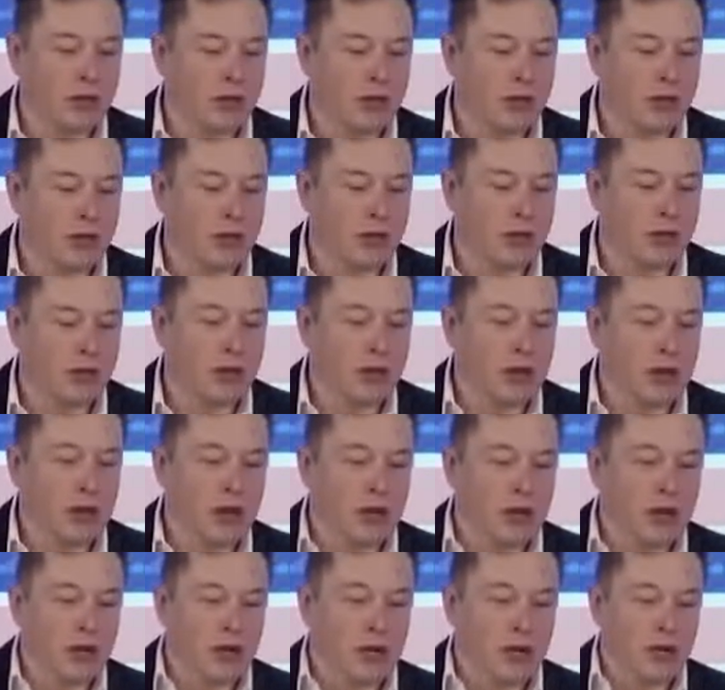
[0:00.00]
So
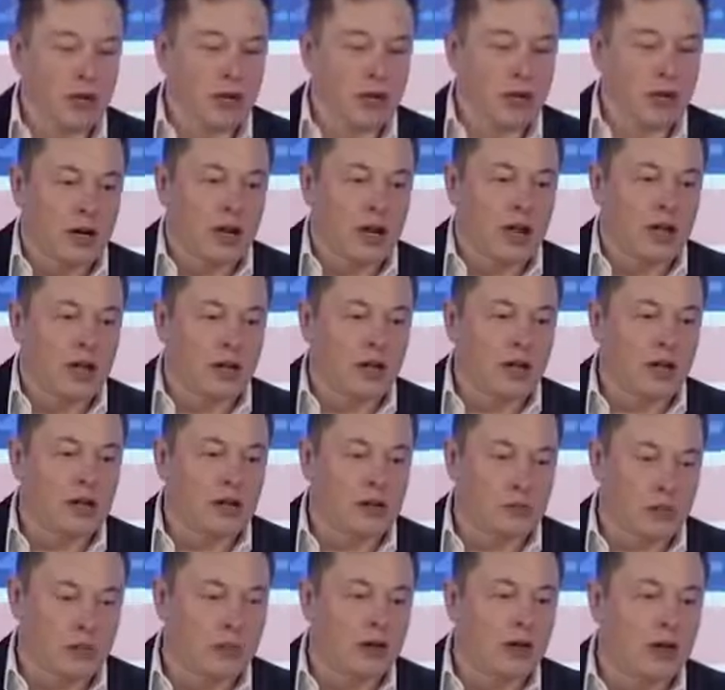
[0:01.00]
I think
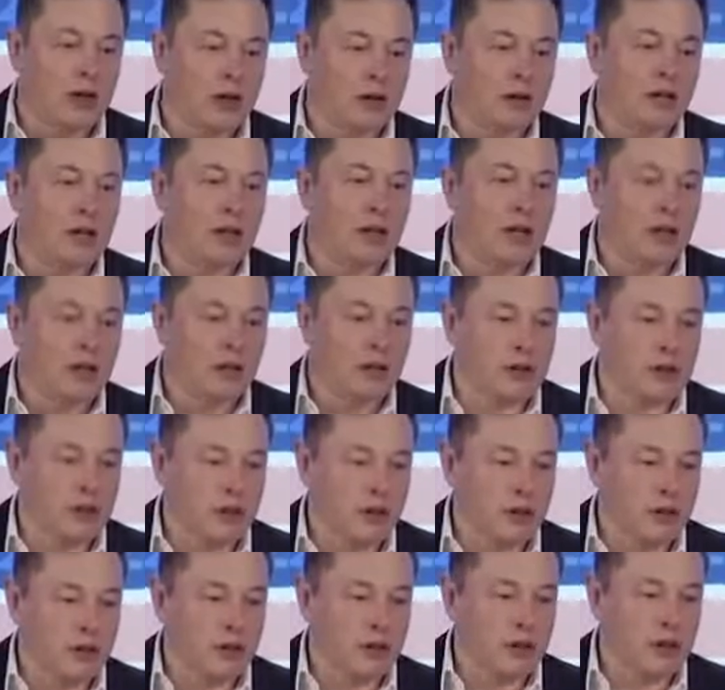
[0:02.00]
I'll be focused on
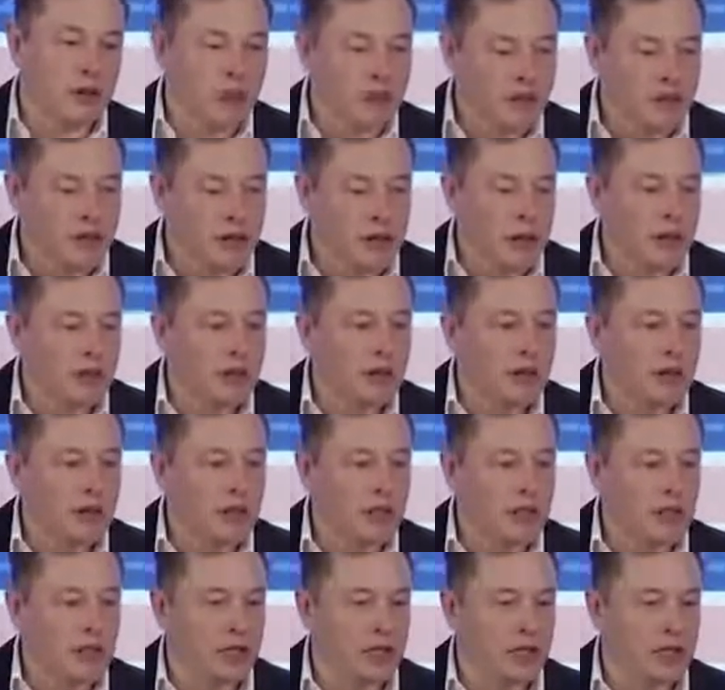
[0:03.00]
sustainable
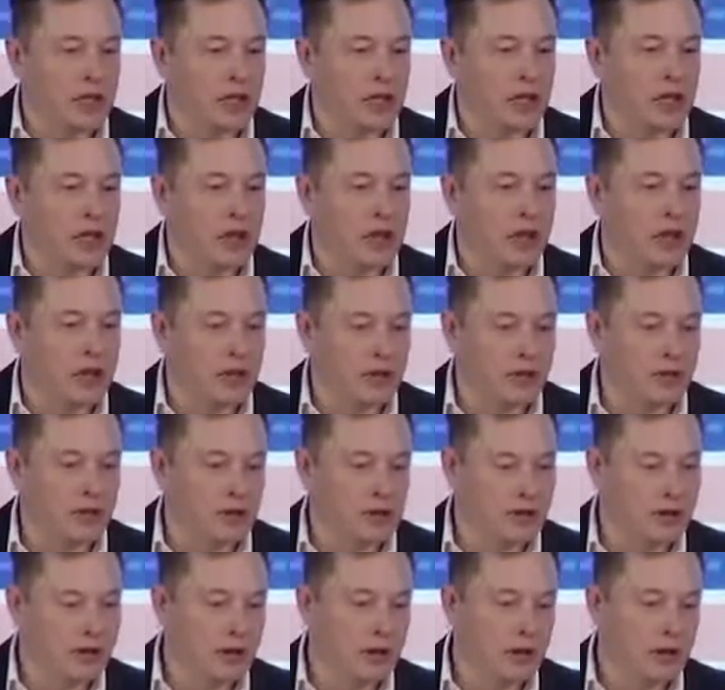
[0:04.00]
energy and
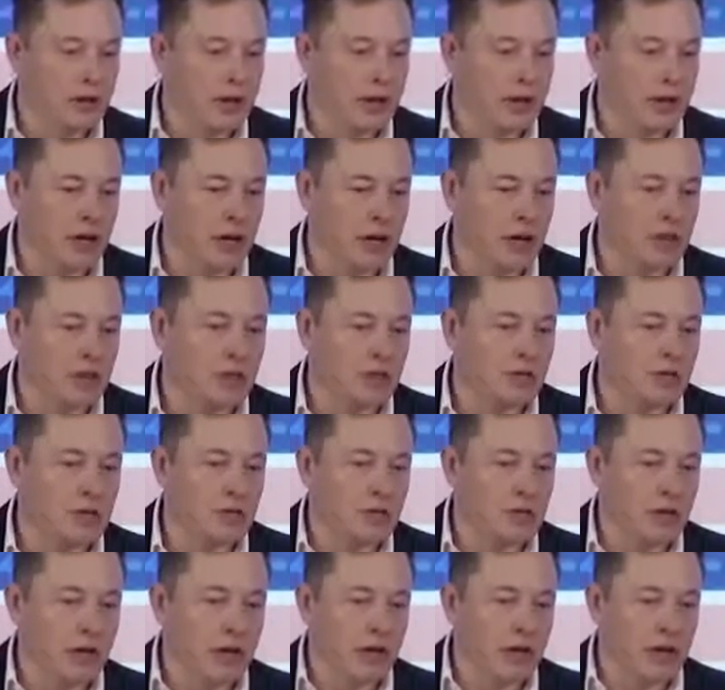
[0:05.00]
on
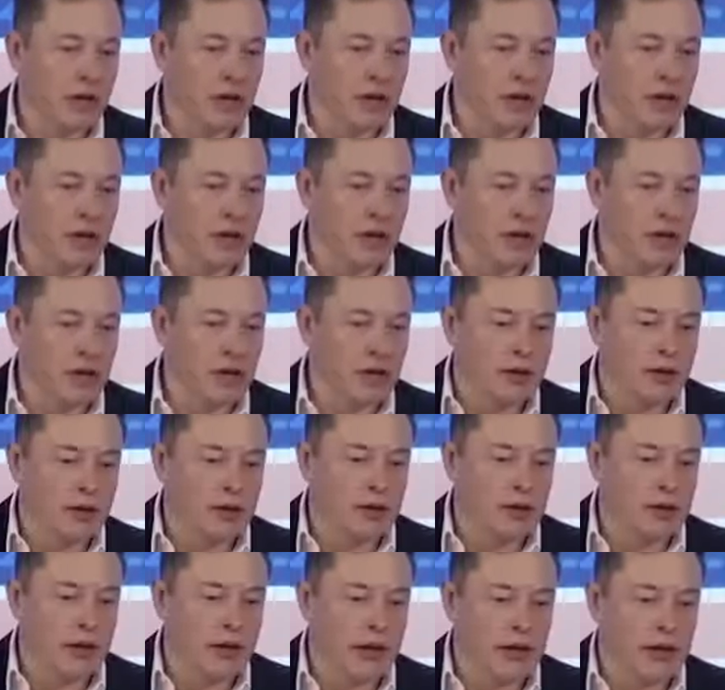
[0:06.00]

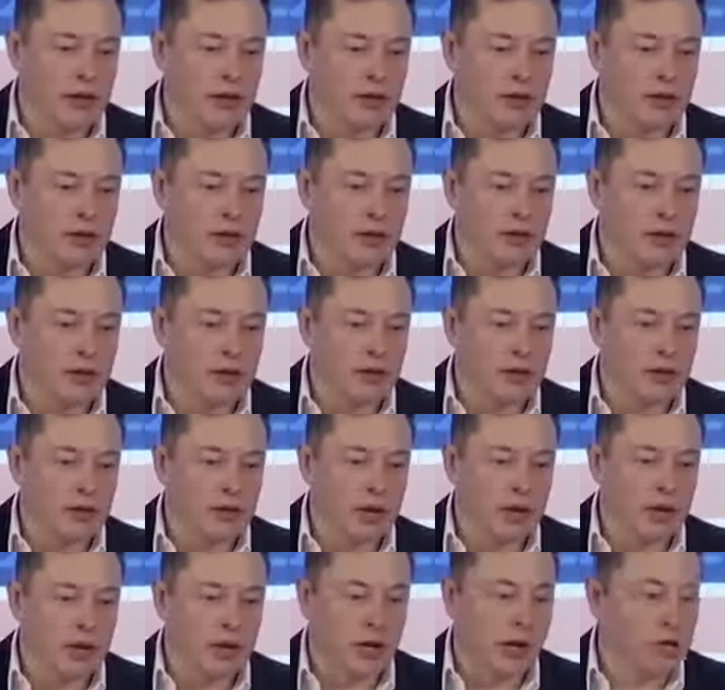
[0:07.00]
space
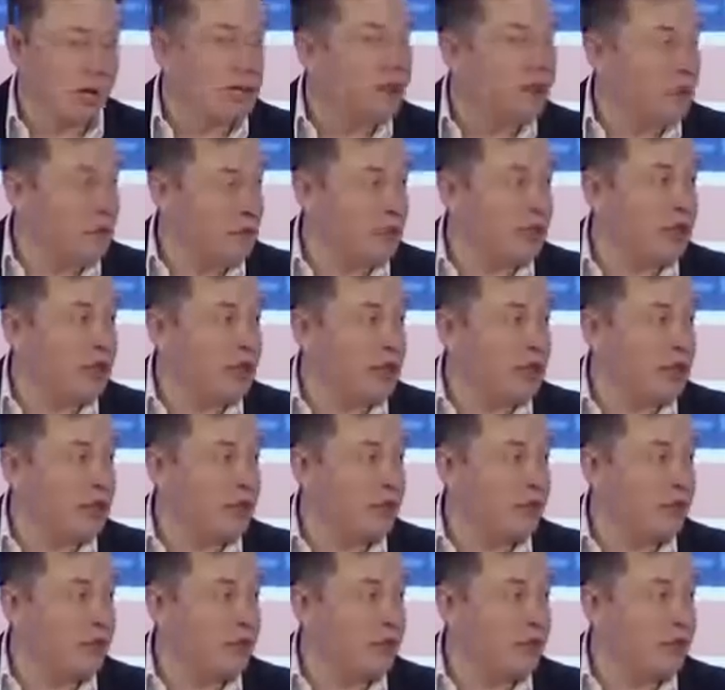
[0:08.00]
for a long
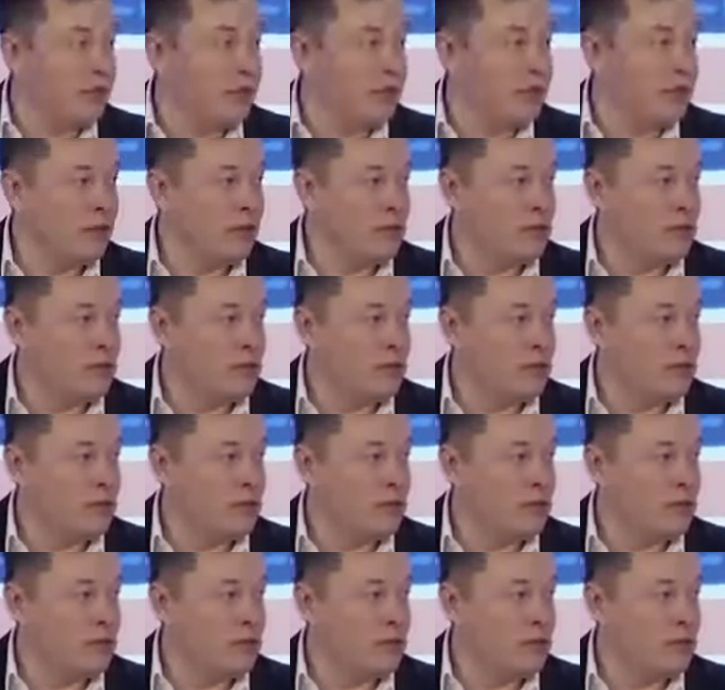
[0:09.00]
time.